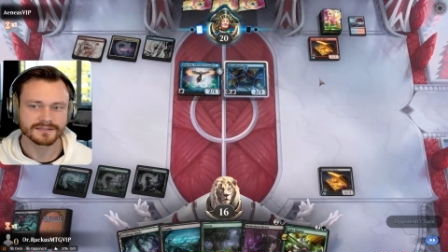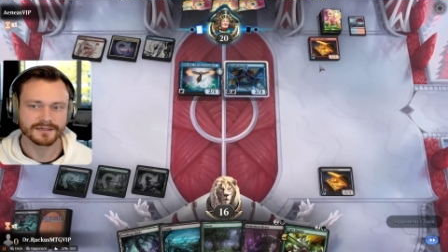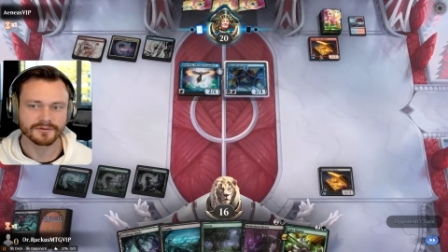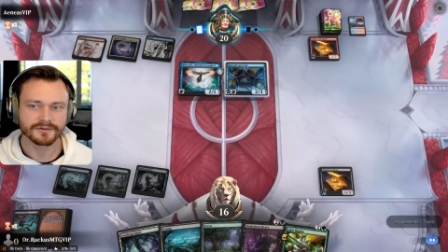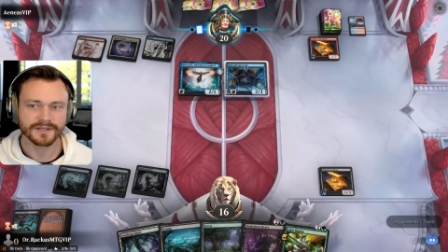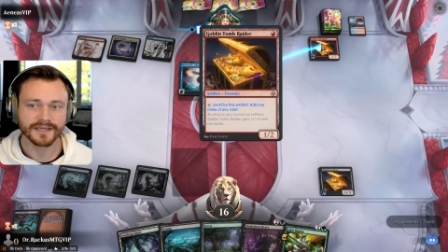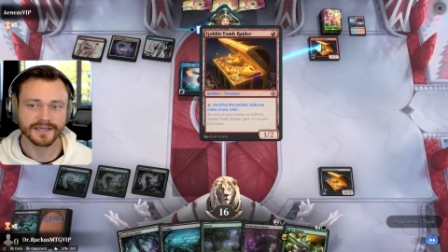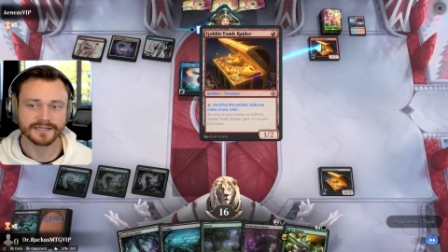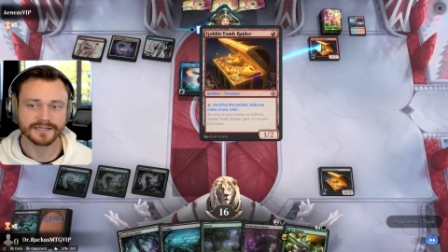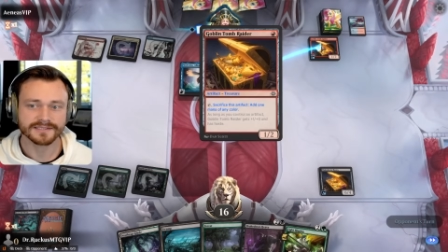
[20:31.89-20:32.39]
Oh,
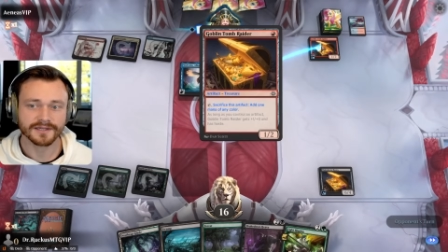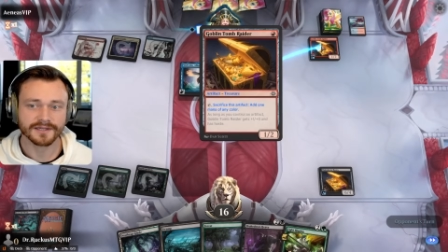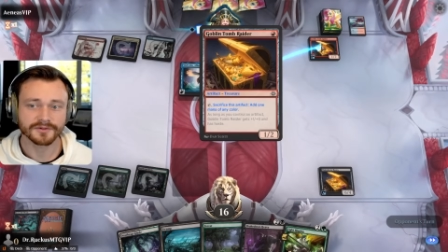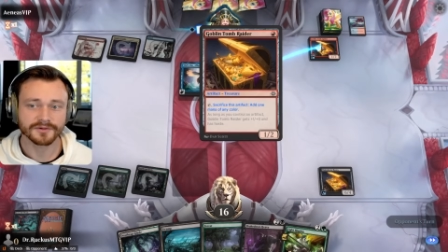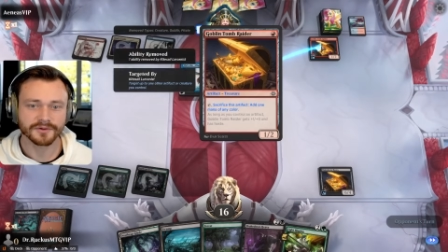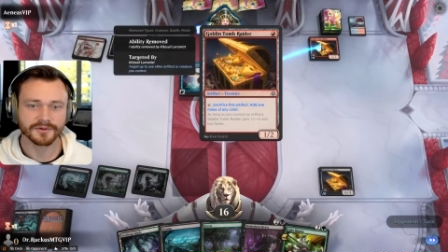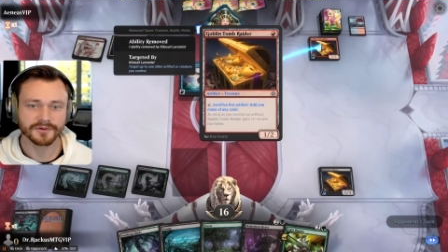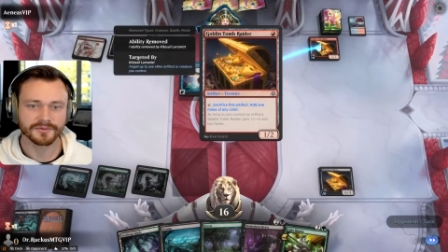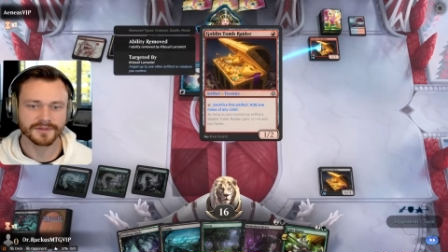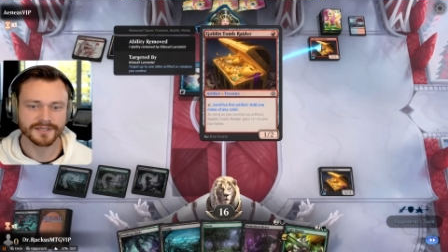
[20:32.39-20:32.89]
they exile
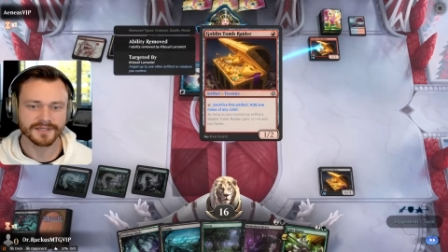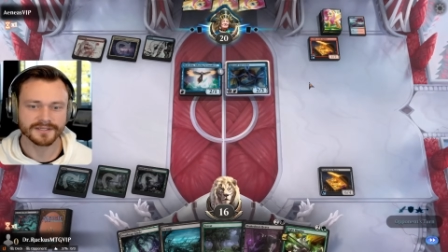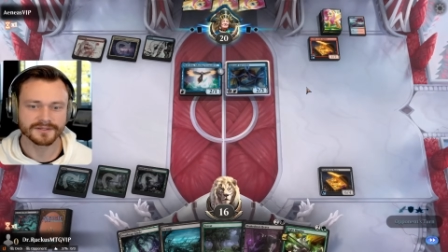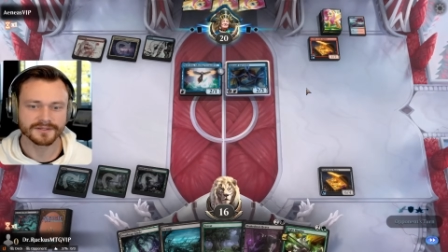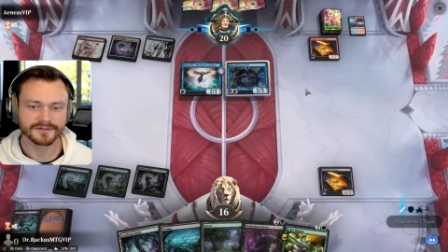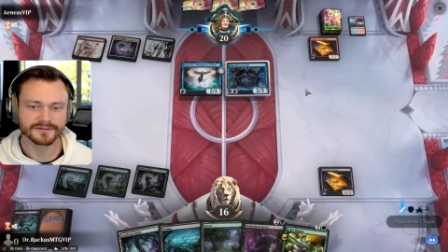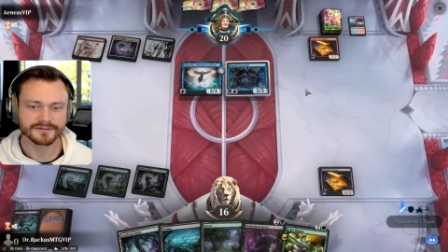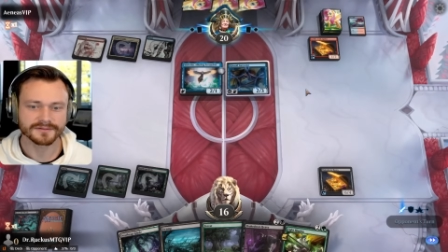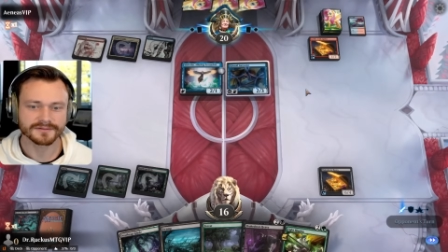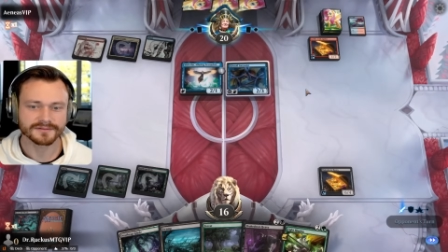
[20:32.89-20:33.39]
their own thing,
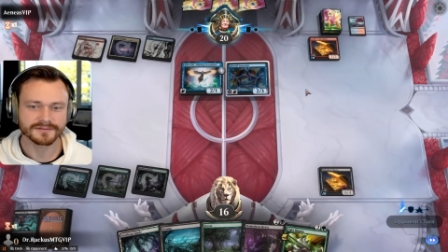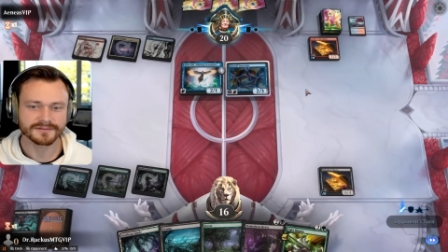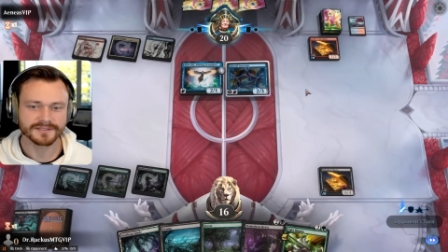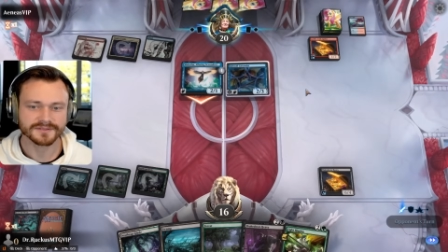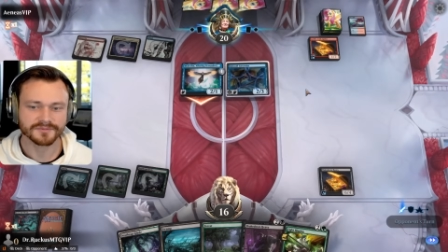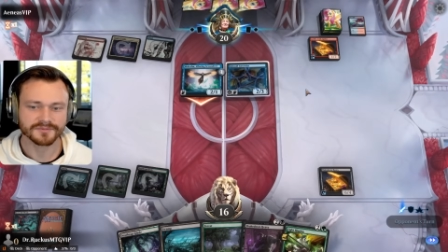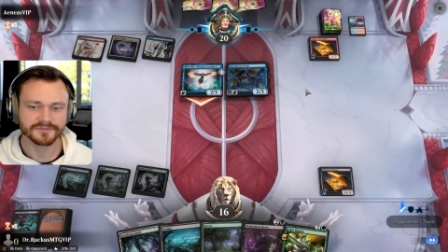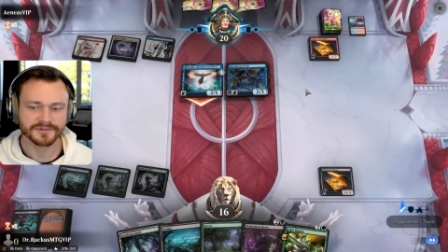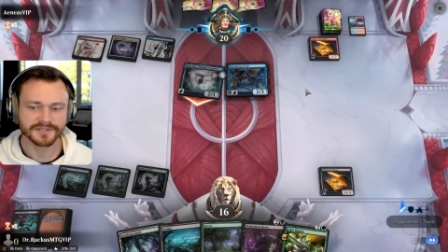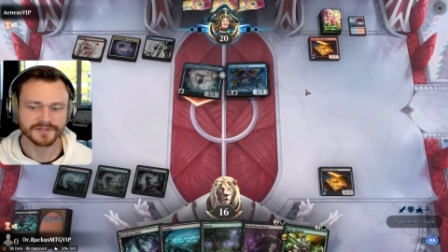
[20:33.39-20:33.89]
though.
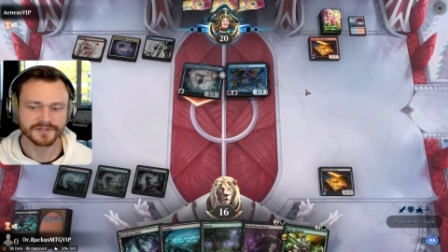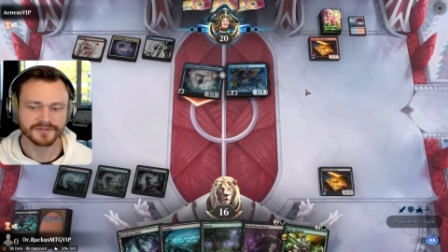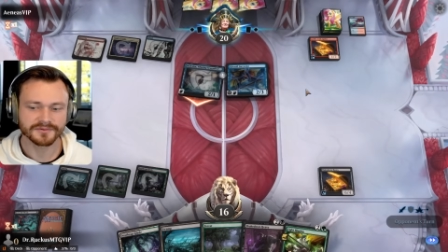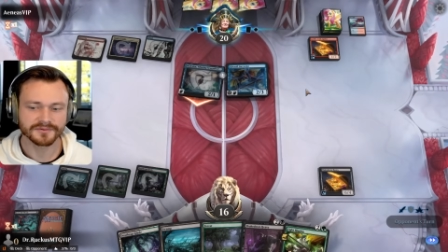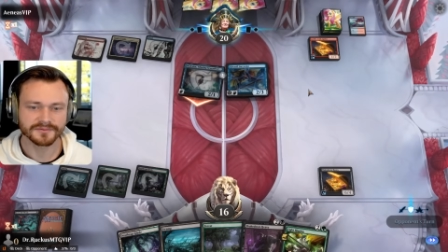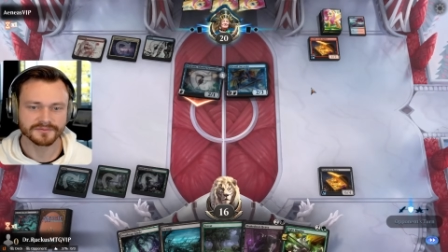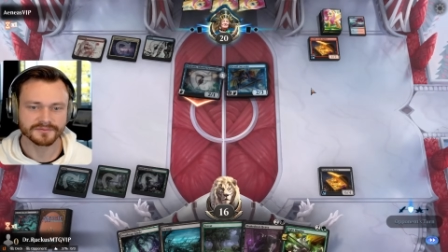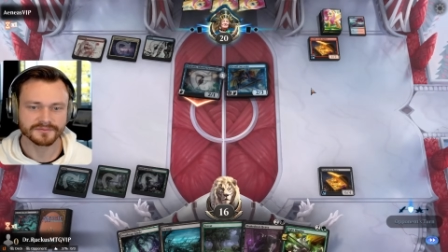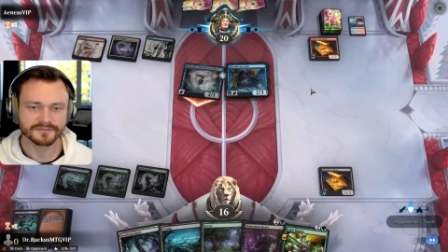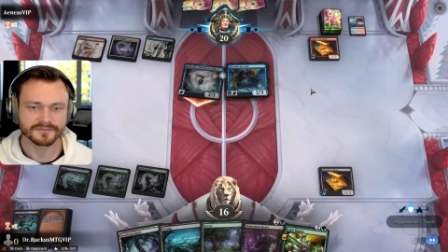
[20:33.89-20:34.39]
That's pretty
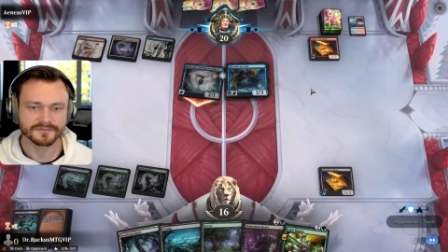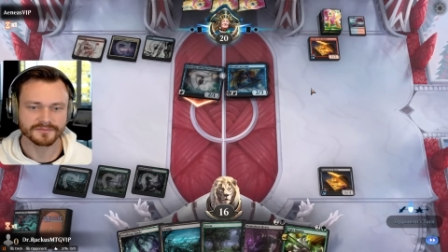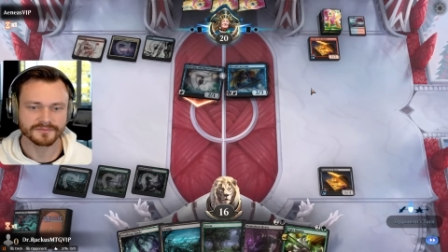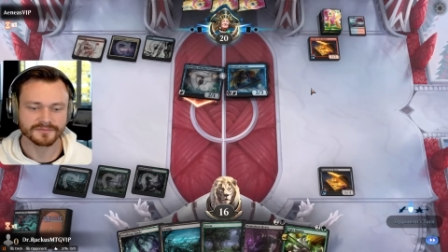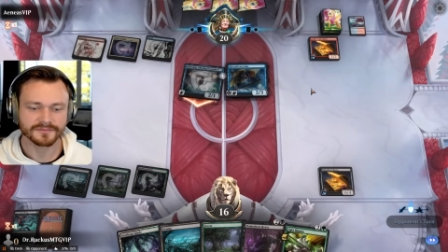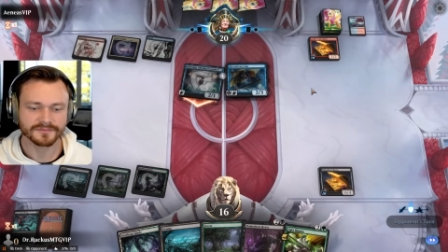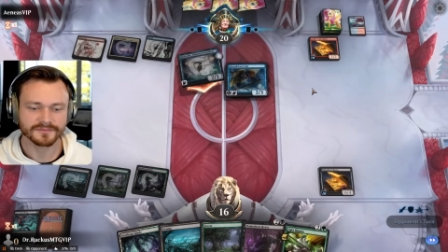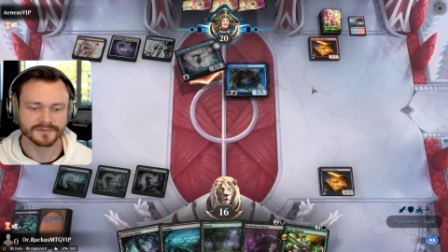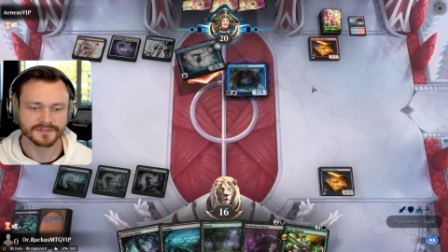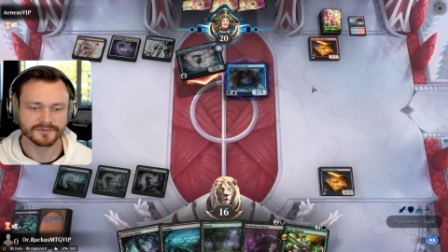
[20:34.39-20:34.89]
cute.
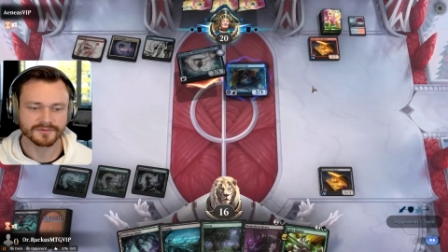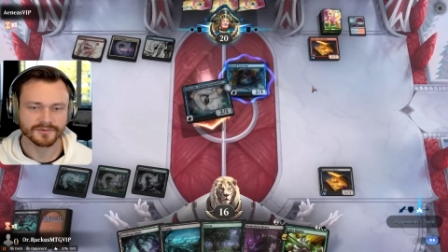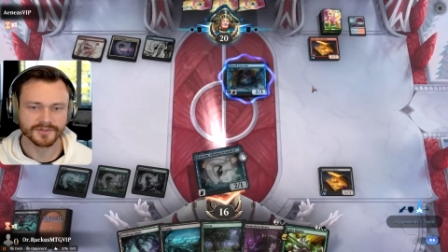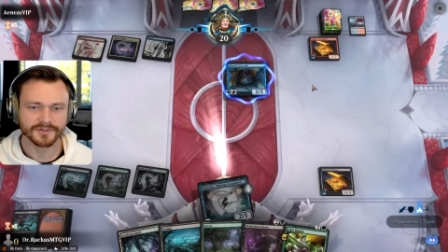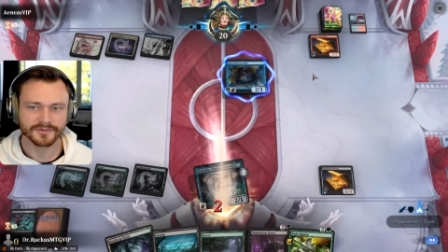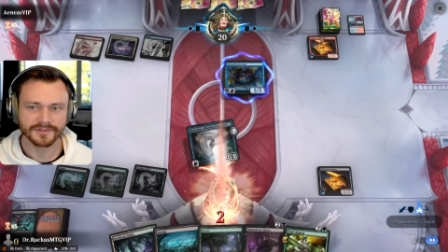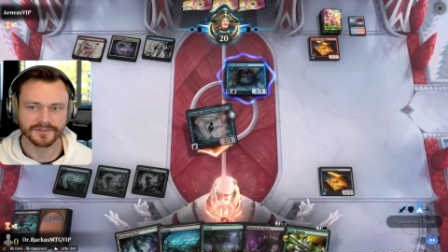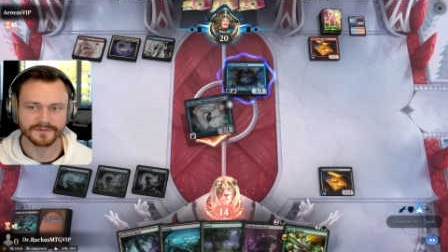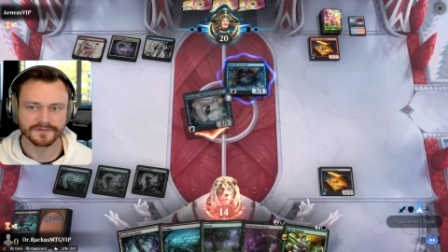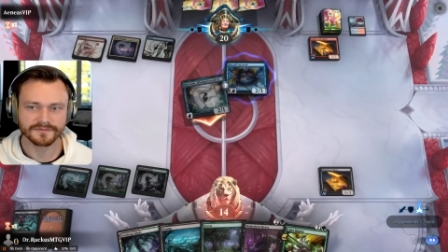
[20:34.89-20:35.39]
What are you
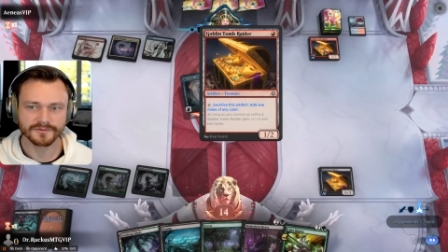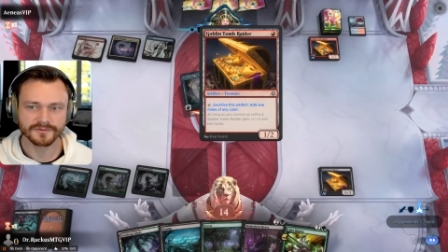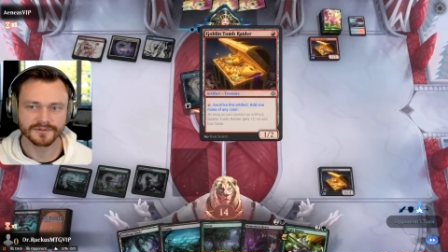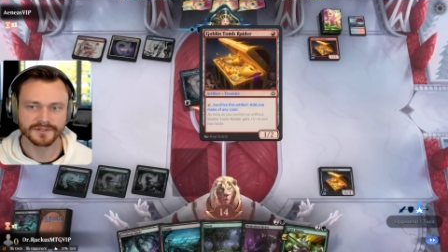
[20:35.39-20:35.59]
doing that for?